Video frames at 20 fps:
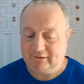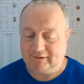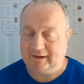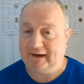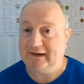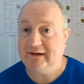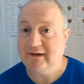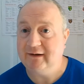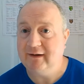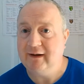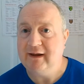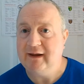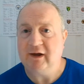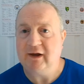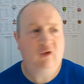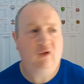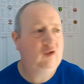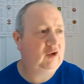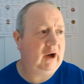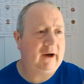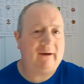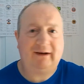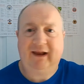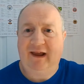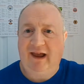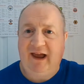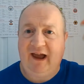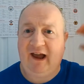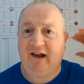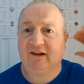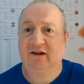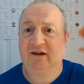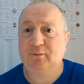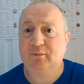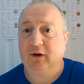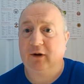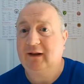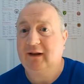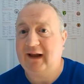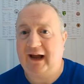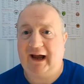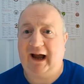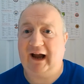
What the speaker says: right? Goes out, heads the ball.